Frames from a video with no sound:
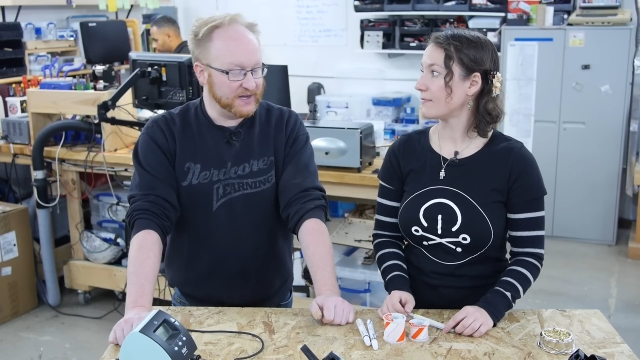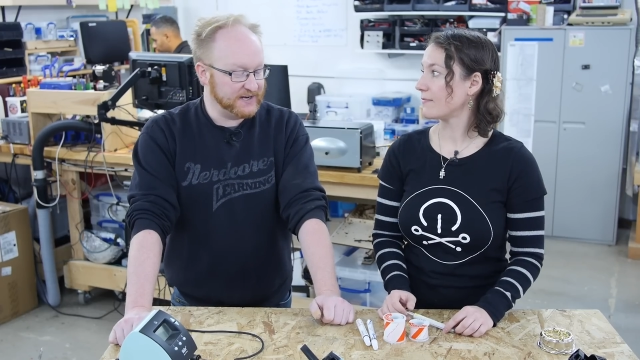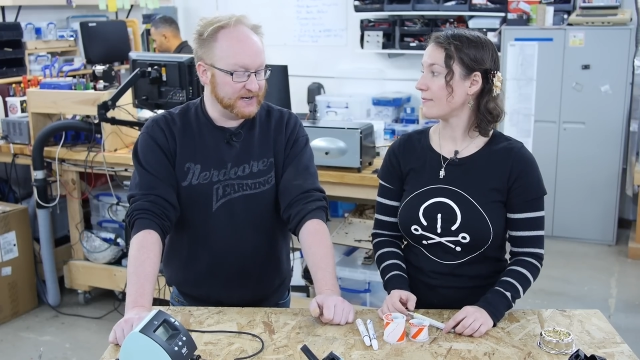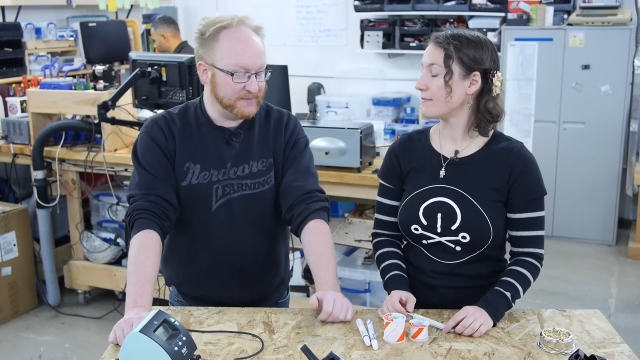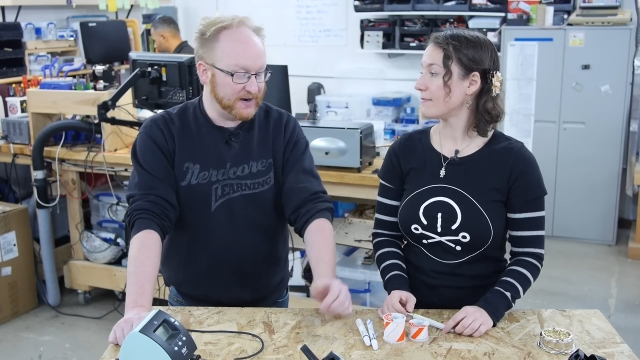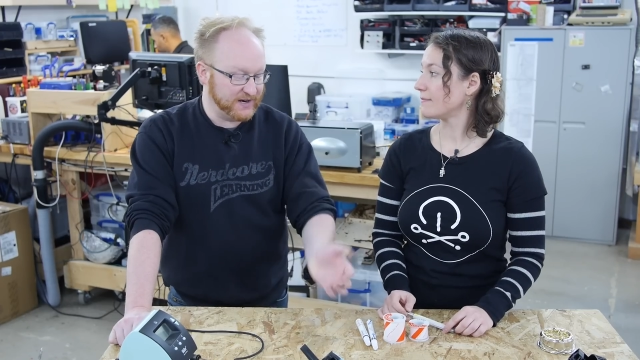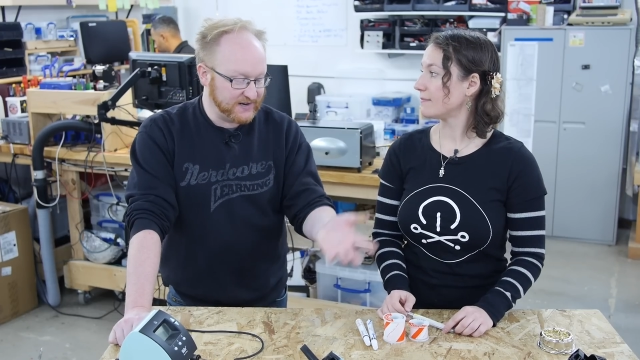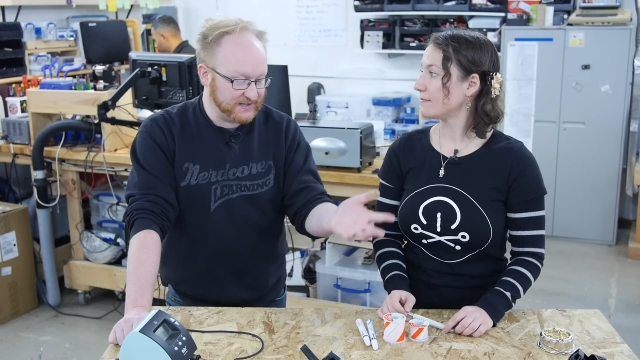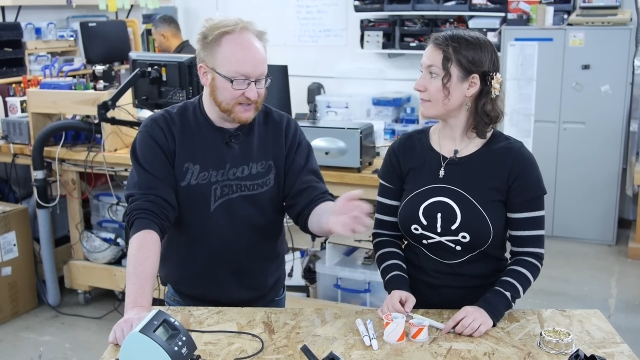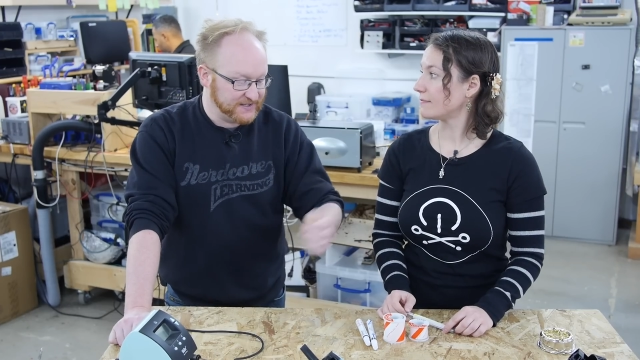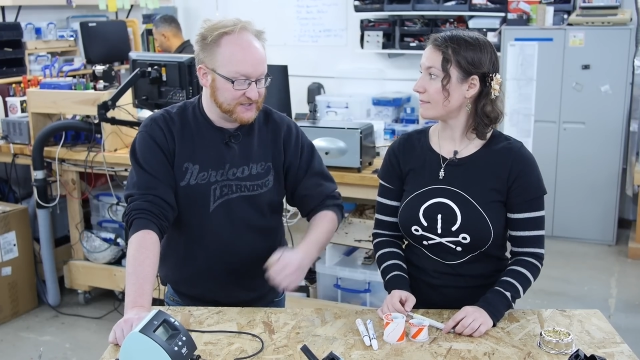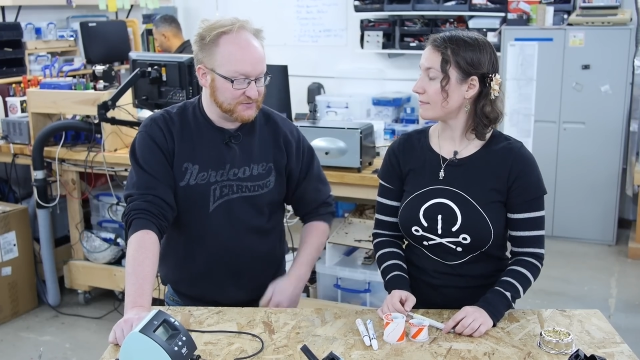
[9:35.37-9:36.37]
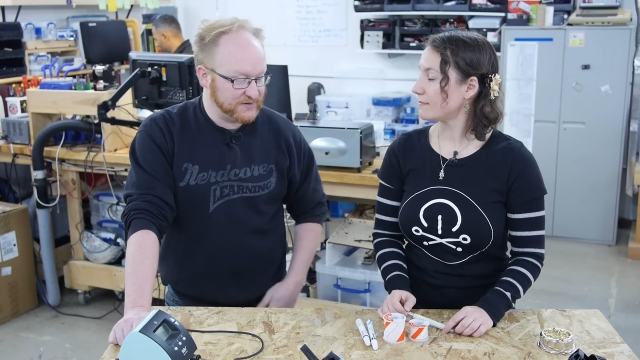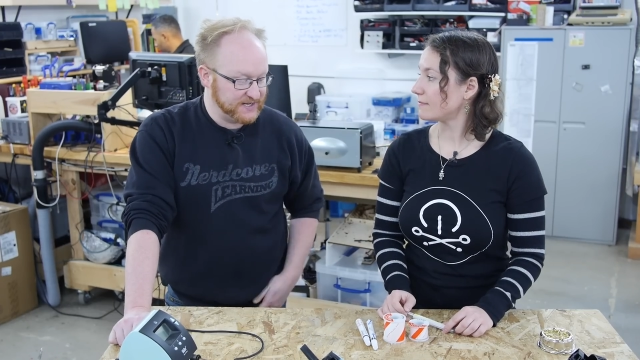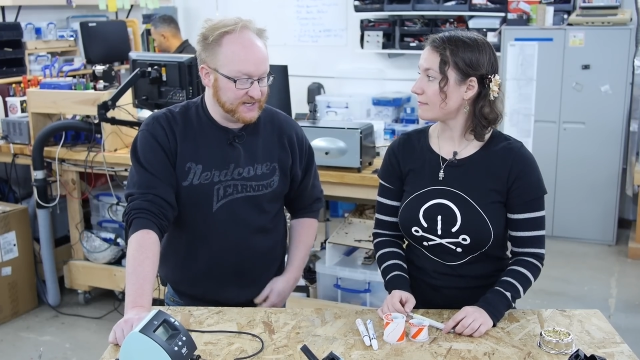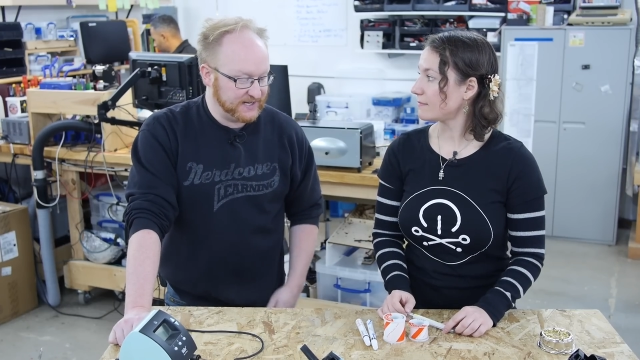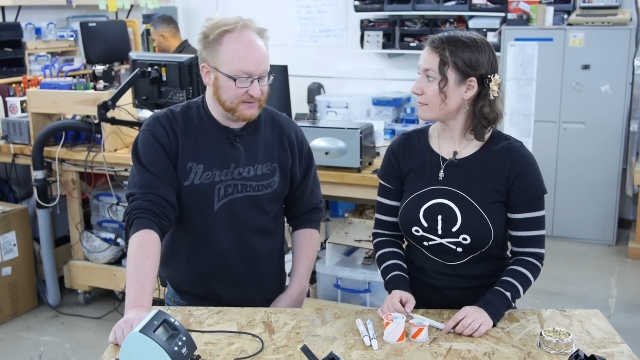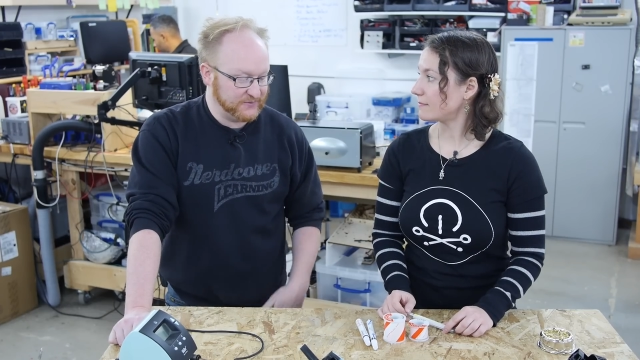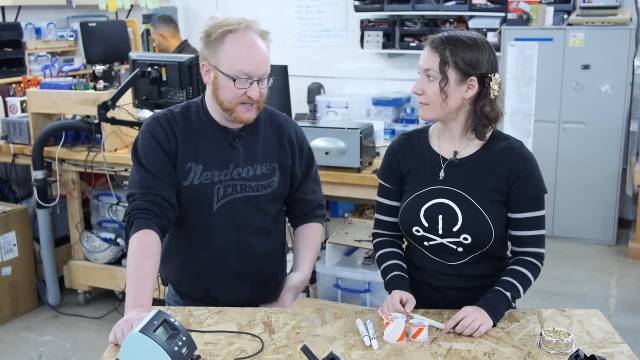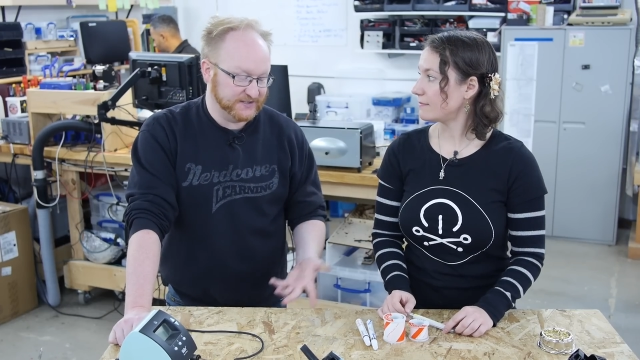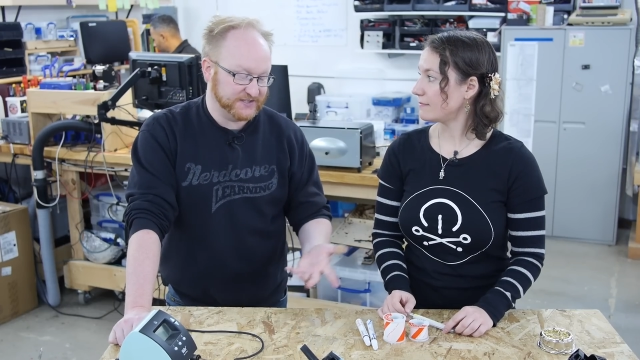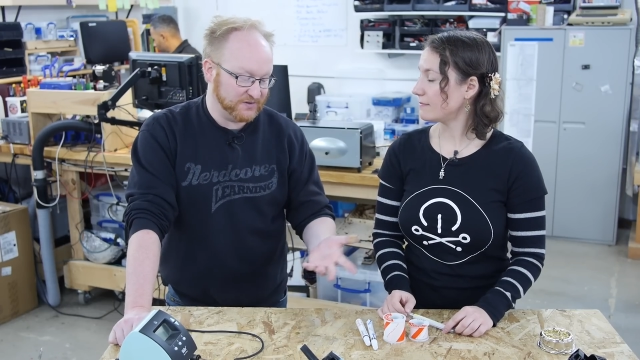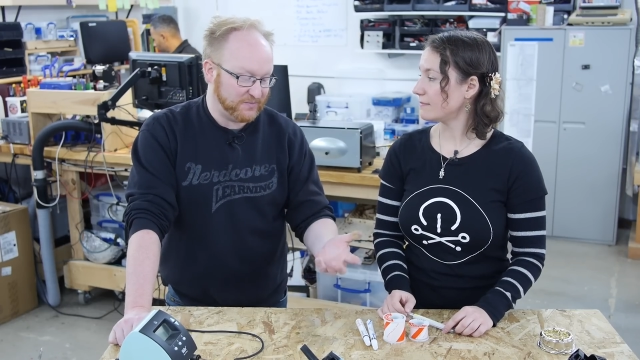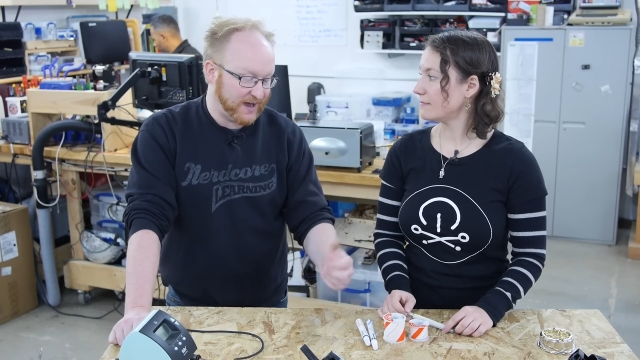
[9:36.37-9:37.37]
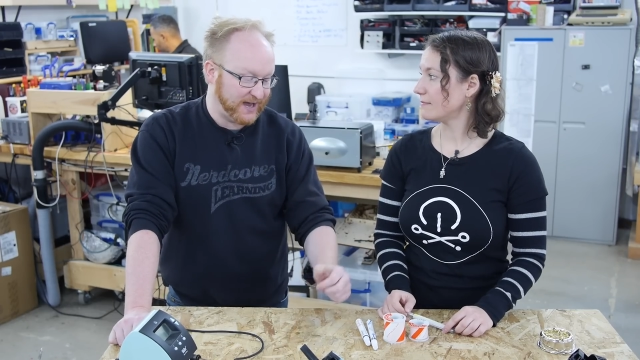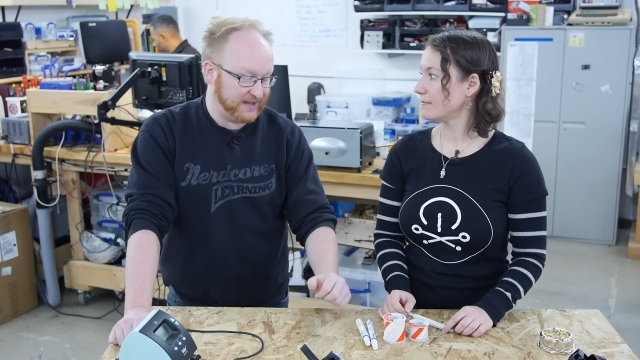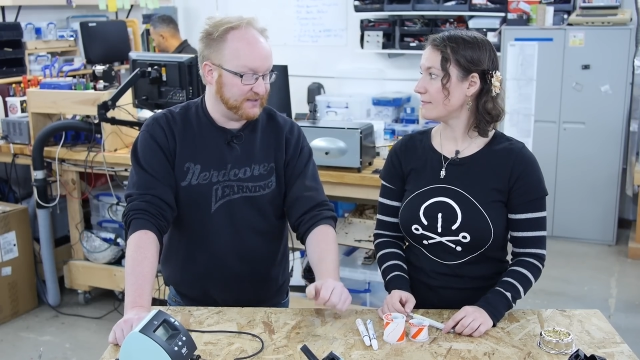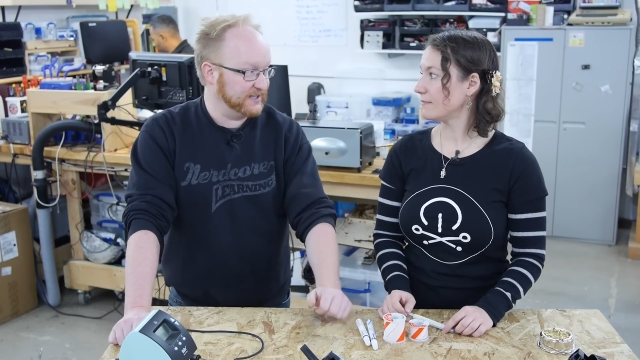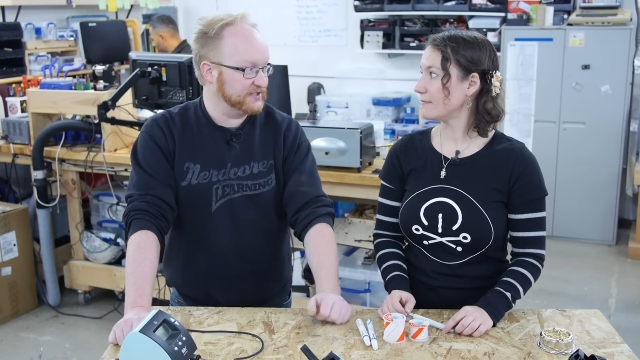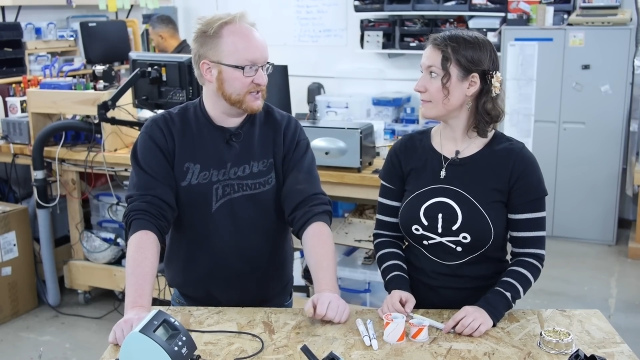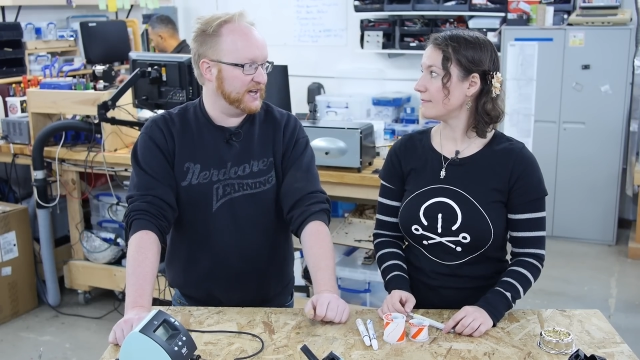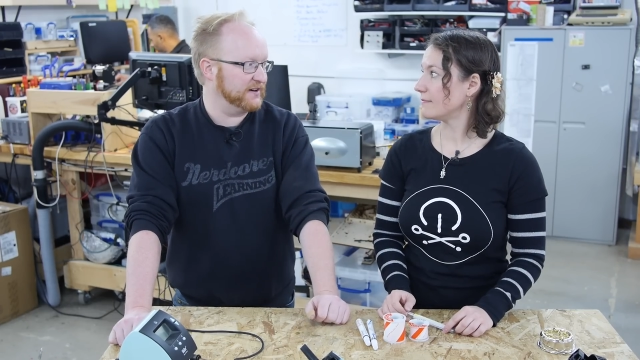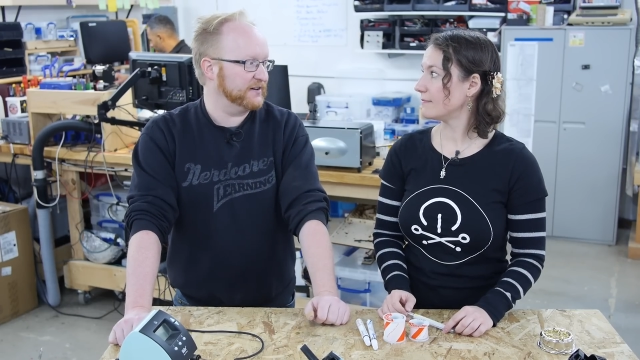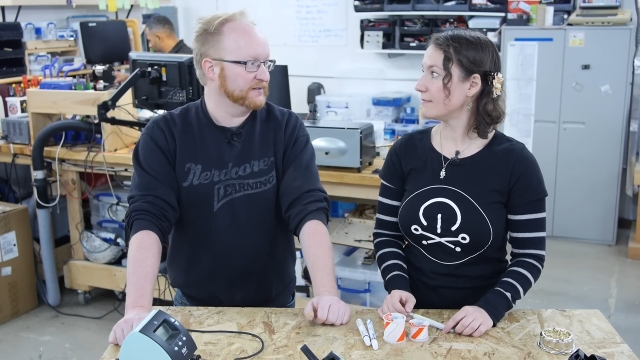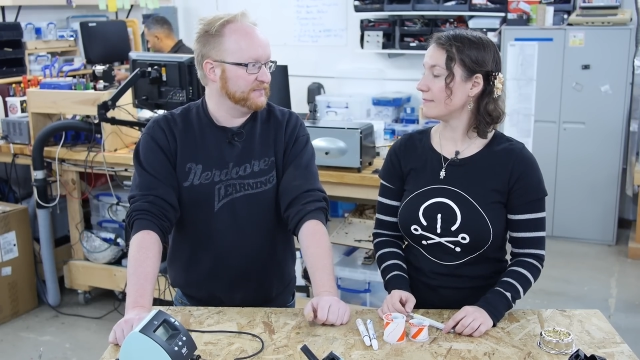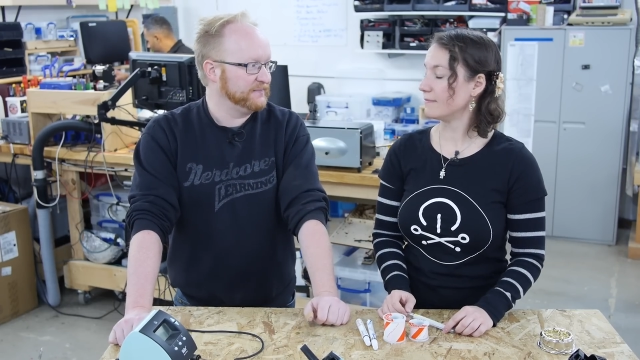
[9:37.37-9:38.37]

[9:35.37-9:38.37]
Speaker 1: But in America, at least, we, uh, we can still buy lead solder.